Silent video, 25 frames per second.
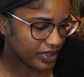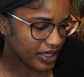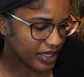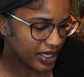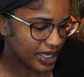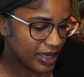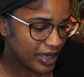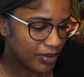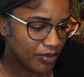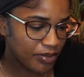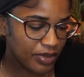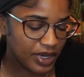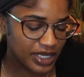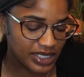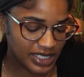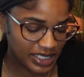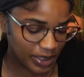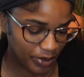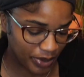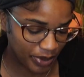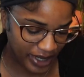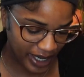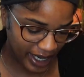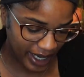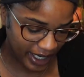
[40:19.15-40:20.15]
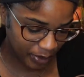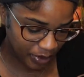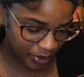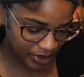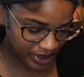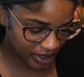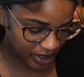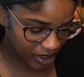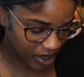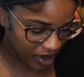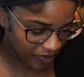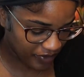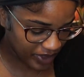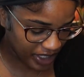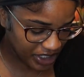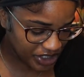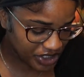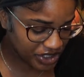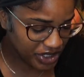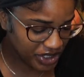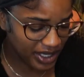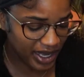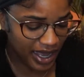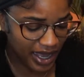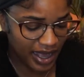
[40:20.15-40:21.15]
It must have been 80% off. And I
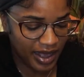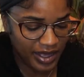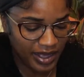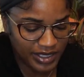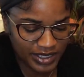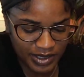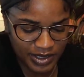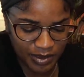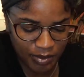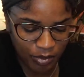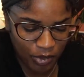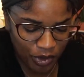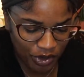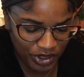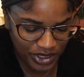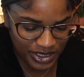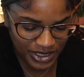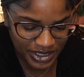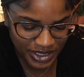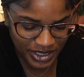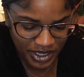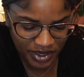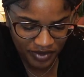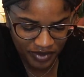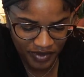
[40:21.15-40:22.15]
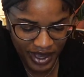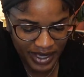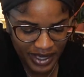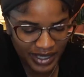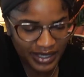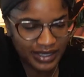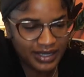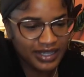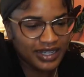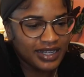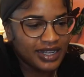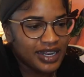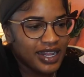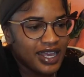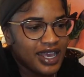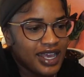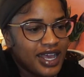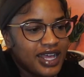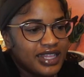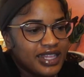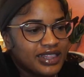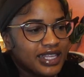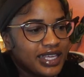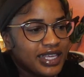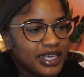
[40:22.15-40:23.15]
should have got some more stuff. I didn't
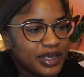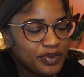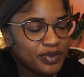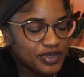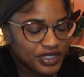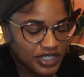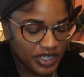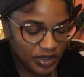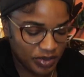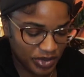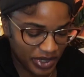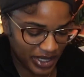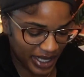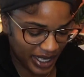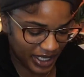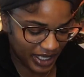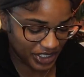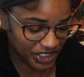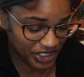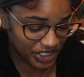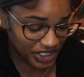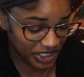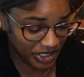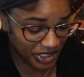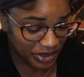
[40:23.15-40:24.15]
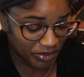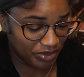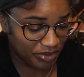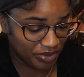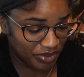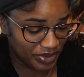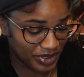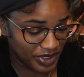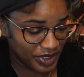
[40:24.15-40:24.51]
think it was going to be that cheap.